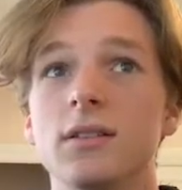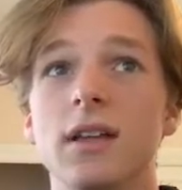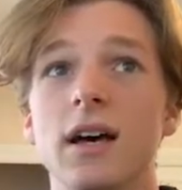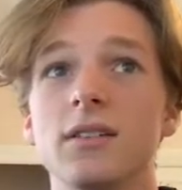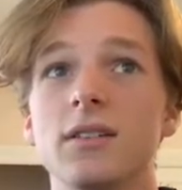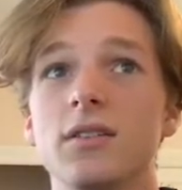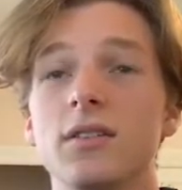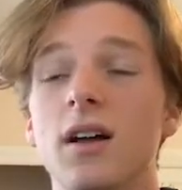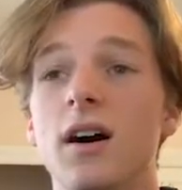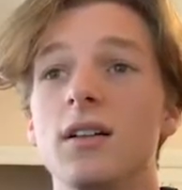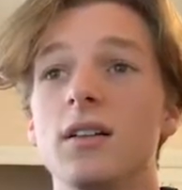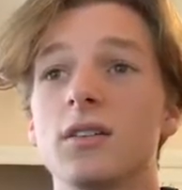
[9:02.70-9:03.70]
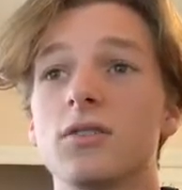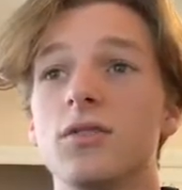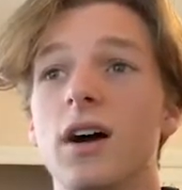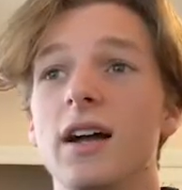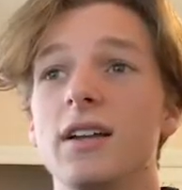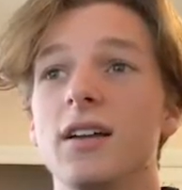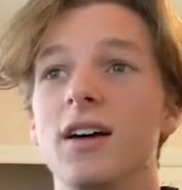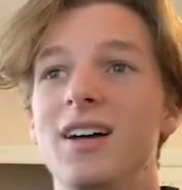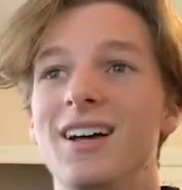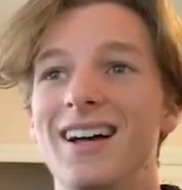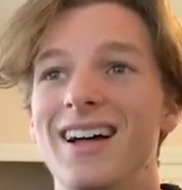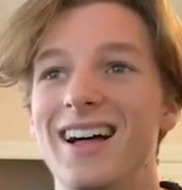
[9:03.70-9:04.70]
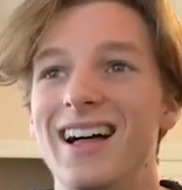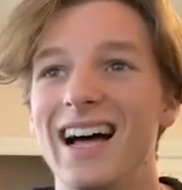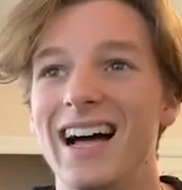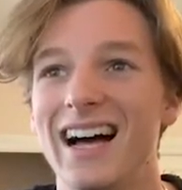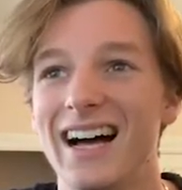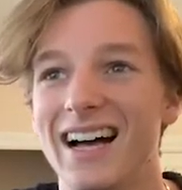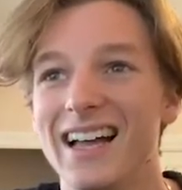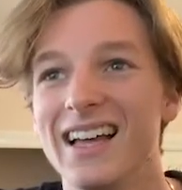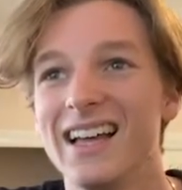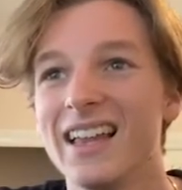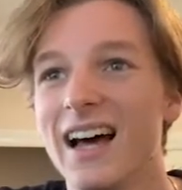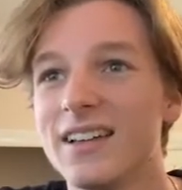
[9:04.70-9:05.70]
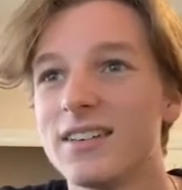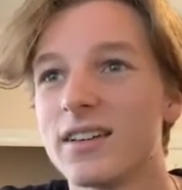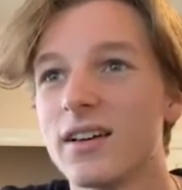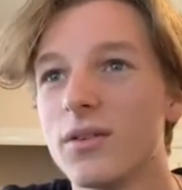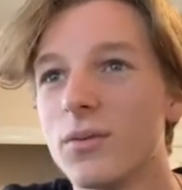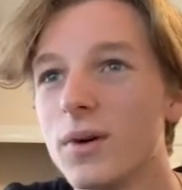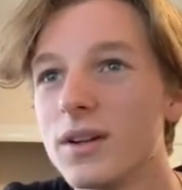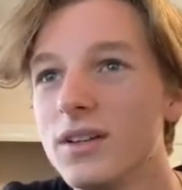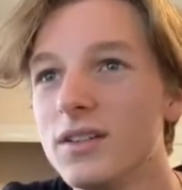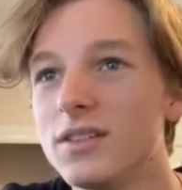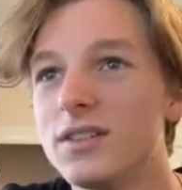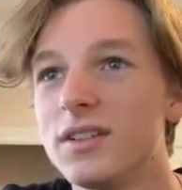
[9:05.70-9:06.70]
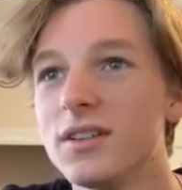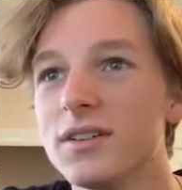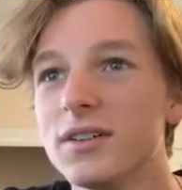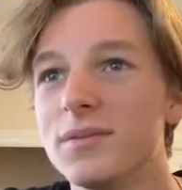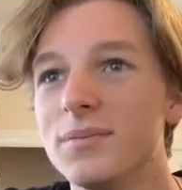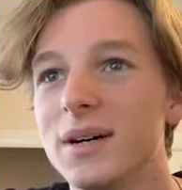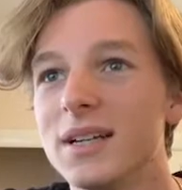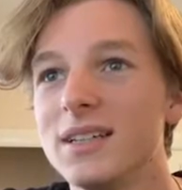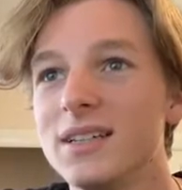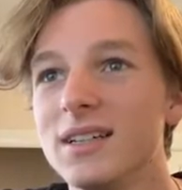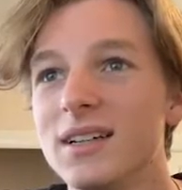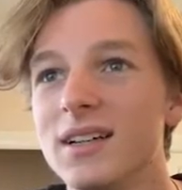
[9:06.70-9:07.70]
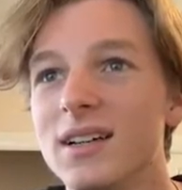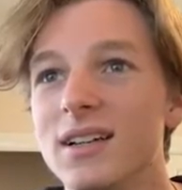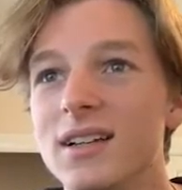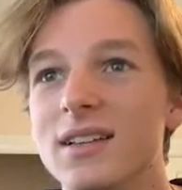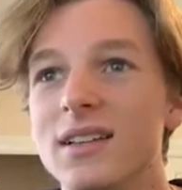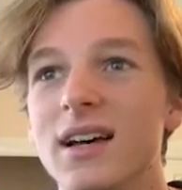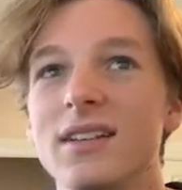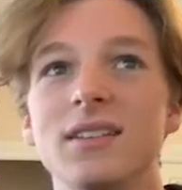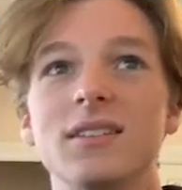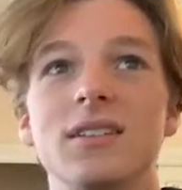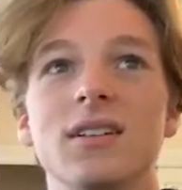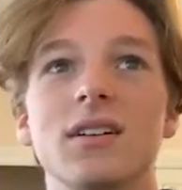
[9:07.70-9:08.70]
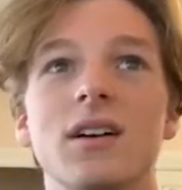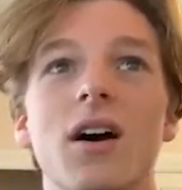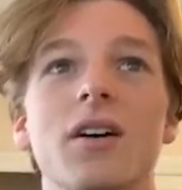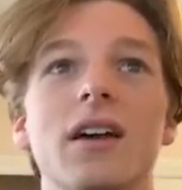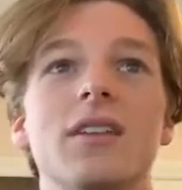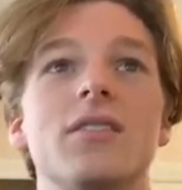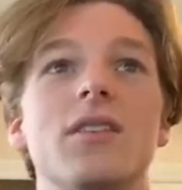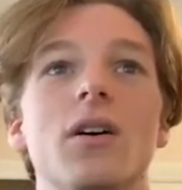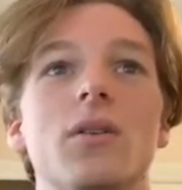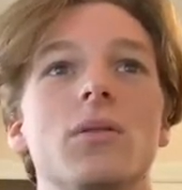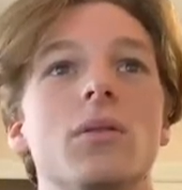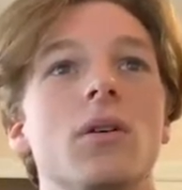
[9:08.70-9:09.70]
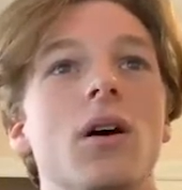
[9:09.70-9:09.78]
does not look right at what are you doing, buddy? That doesn't look... Okay, so...